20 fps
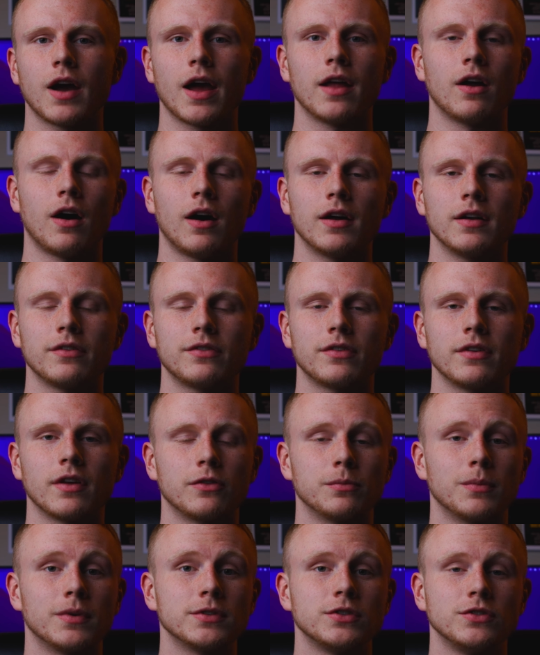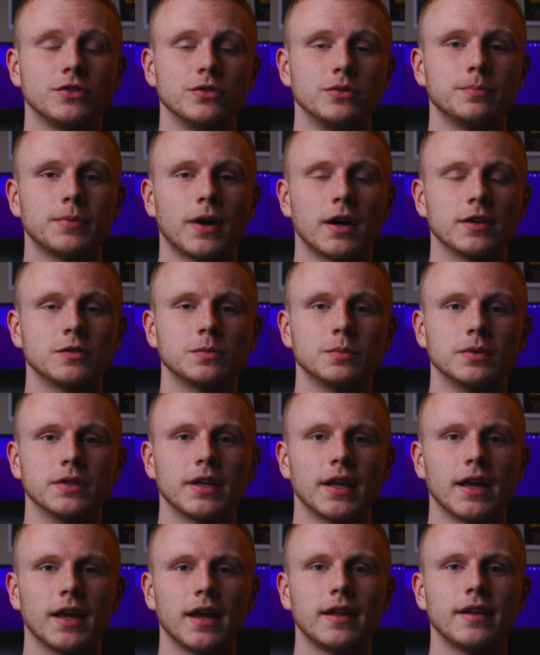and honestly as much as you possibly
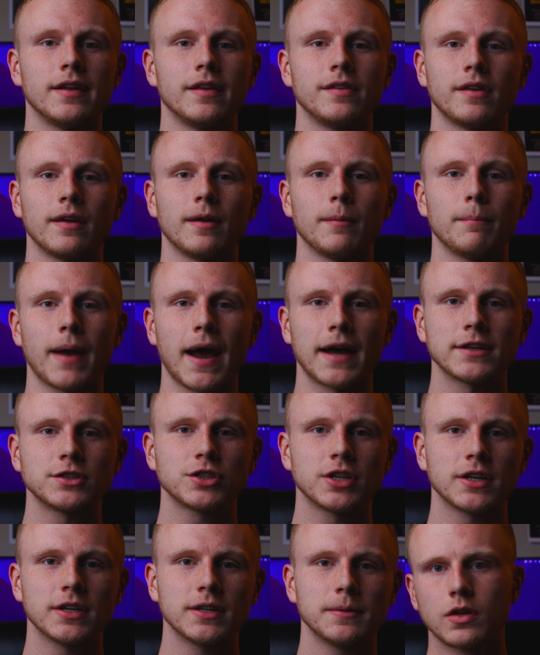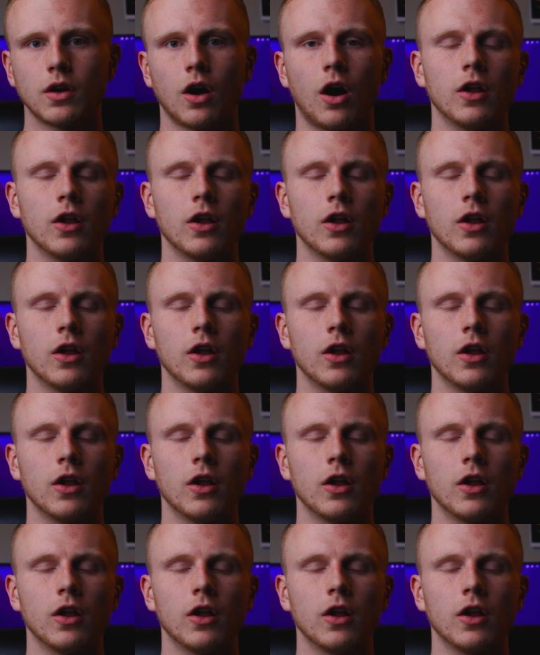can, is a match cut.